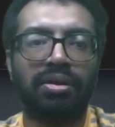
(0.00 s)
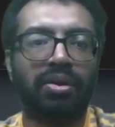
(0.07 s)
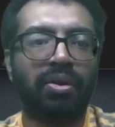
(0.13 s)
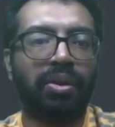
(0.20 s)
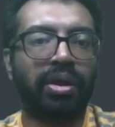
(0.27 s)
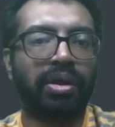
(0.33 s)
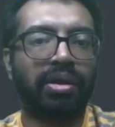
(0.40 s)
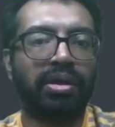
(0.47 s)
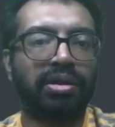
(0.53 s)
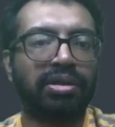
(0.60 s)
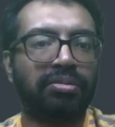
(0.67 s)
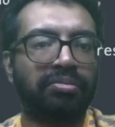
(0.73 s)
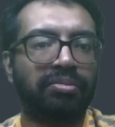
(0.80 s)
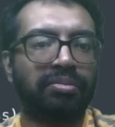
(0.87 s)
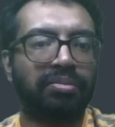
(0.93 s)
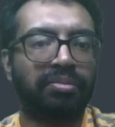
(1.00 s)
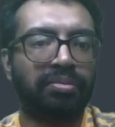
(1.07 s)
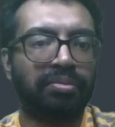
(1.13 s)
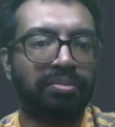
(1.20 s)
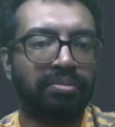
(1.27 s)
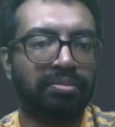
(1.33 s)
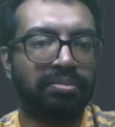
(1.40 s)
Okay, there's
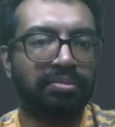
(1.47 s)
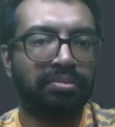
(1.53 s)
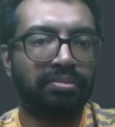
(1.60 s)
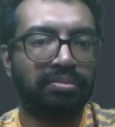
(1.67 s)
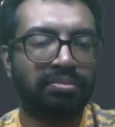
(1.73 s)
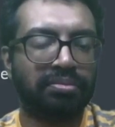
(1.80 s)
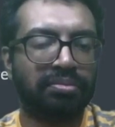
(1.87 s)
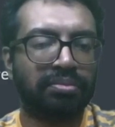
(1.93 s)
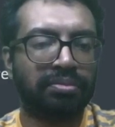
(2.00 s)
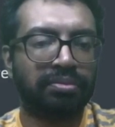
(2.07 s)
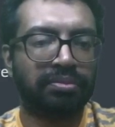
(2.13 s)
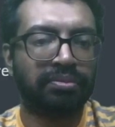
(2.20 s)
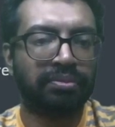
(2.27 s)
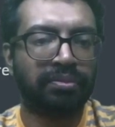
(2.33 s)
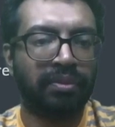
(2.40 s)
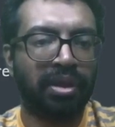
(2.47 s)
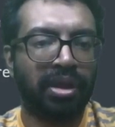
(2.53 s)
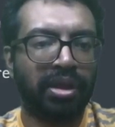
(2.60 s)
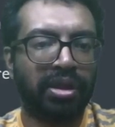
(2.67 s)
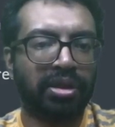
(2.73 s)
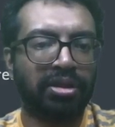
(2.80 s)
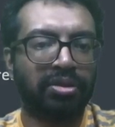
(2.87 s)
some
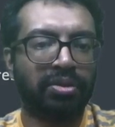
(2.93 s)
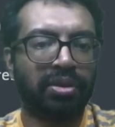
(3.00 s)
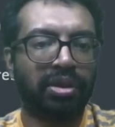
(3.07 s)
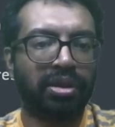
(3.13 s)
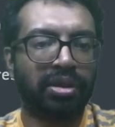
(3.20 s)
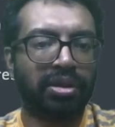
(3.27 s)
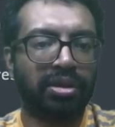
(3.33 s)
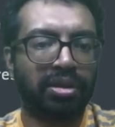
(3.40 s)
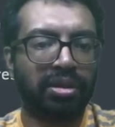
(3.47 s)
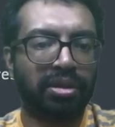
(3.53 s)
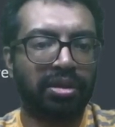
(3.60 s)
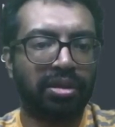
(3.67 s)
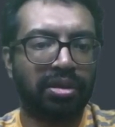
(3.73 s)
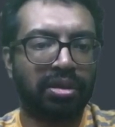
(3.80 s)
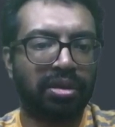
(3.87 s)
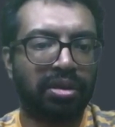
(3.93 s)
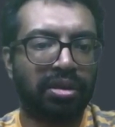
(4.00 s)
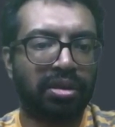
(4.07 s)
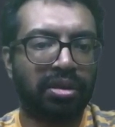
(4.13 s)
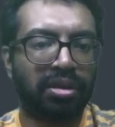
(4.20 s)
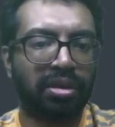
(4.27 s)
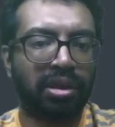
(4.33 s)
issue here.
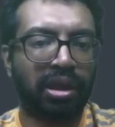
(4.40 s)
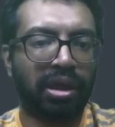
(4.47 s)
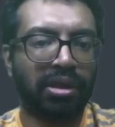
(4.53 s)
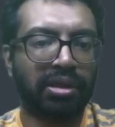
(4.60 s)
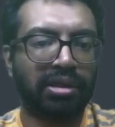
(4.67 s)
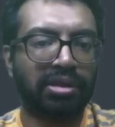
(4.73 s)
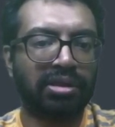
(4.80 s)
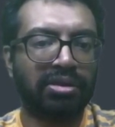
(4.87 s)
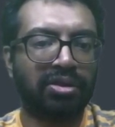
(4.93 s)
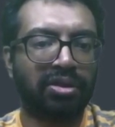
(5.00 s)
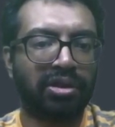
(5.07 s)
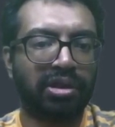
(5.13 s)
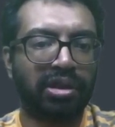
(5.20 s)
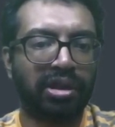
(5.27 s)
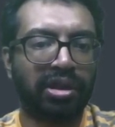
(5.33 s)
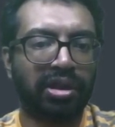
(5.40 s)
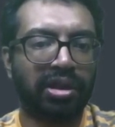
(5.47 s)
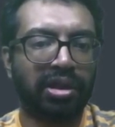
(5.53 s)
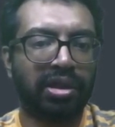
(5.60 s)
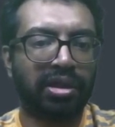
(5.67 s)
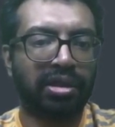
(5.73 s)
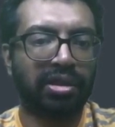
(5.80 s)
This is not
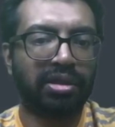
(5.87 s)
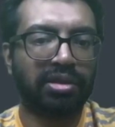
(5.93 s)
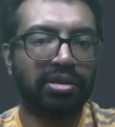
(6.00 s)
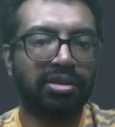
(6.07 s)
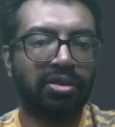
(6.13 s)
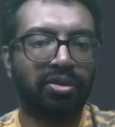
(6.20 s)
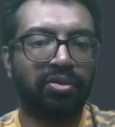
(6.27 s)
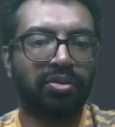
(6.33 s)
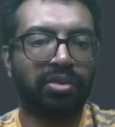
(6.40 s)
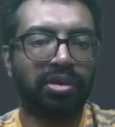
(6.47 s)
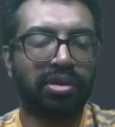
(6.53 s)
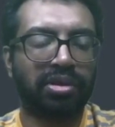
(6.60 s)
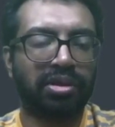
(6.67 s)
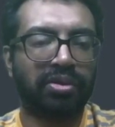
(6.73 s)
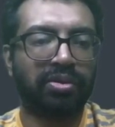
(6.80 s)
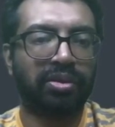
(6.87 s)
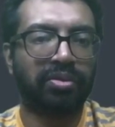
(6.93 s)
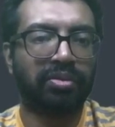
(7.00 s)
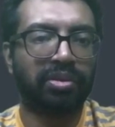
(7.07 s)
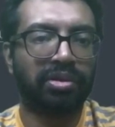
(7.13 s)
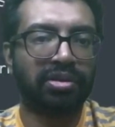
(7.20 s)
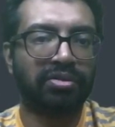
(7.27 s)
what is required.
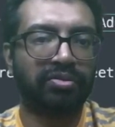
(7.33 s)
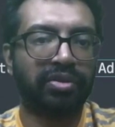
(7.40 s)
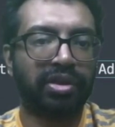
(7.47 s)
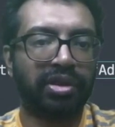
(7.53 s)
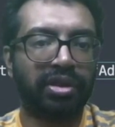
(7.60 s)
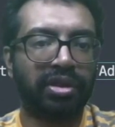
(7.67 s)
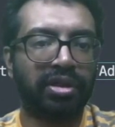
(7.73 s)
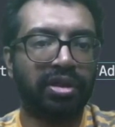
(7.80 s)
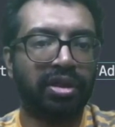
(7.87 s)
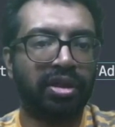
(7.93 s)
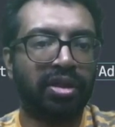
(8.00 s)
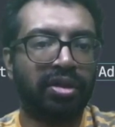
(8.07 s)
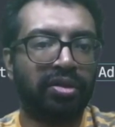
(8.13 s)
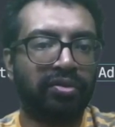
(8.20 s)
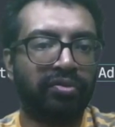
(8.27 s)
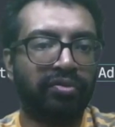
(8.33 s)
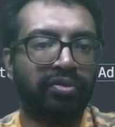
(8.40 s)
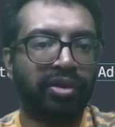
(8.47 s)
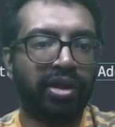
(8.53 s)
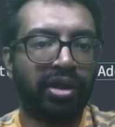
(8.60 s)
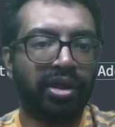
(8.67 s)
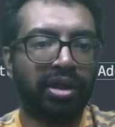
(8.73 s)
What is it we need?
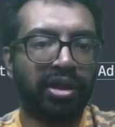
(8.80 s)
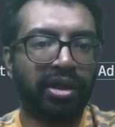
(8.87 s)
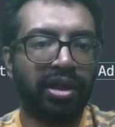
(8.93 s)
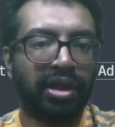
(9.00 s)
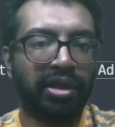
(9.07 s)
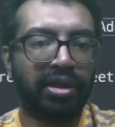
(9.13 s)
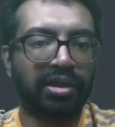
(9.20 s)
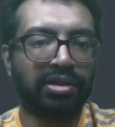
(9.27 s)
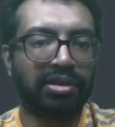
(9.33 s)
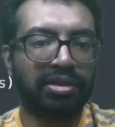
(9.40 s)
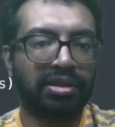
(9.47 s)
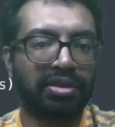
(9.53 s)
We need address.